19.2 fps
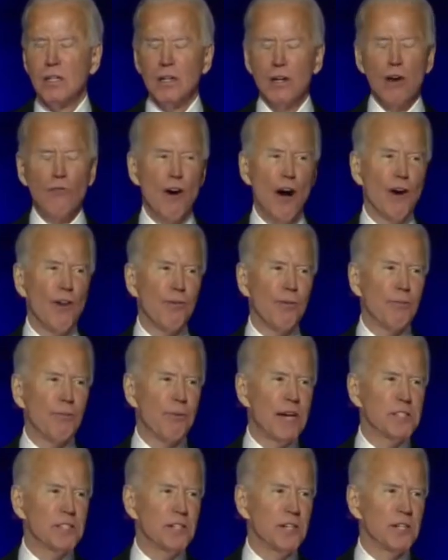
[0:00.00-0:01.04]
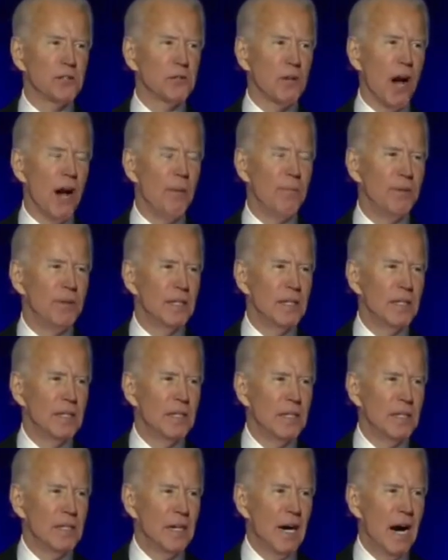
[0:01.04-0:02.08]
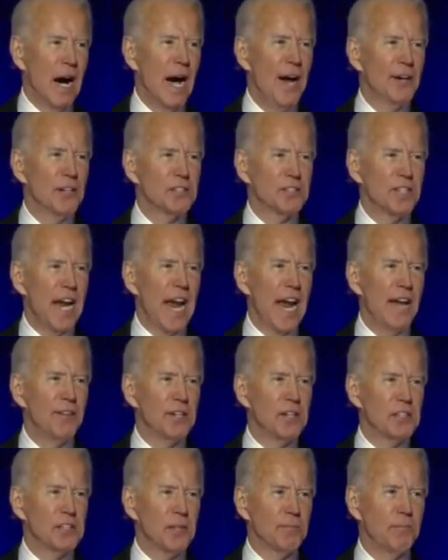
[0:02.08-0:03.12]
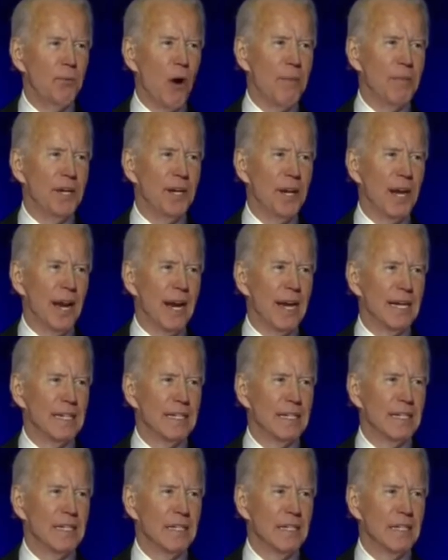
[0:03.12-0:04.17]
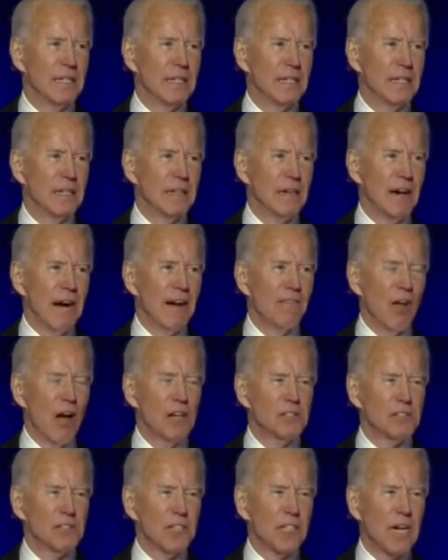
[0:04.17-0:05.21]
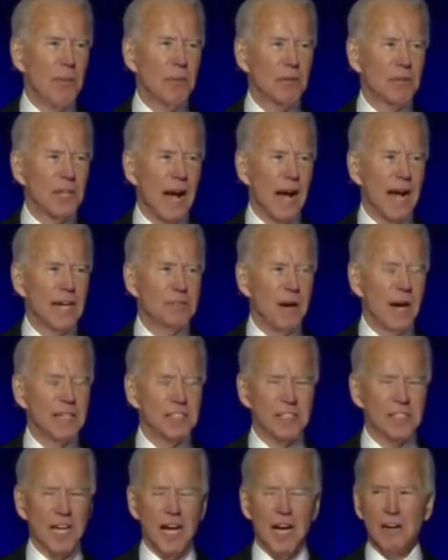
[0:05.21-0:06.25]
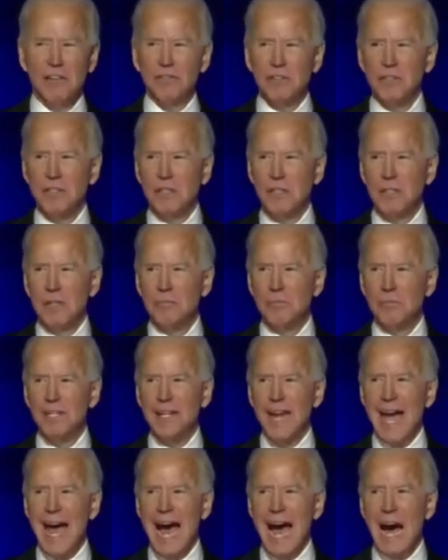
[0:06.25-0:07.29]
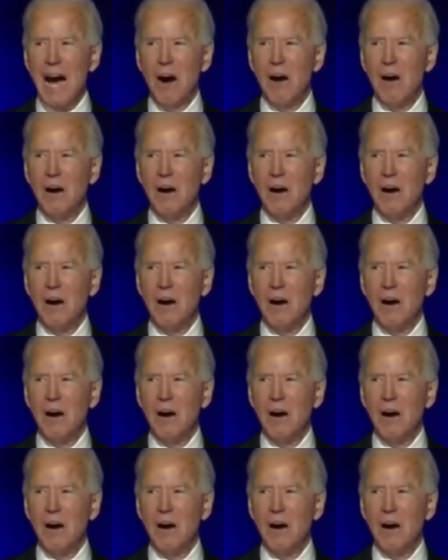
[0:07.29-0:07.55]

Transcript: who voted for President Trump, I understand the disappointment tonight. I've lost a couple times myself, but now,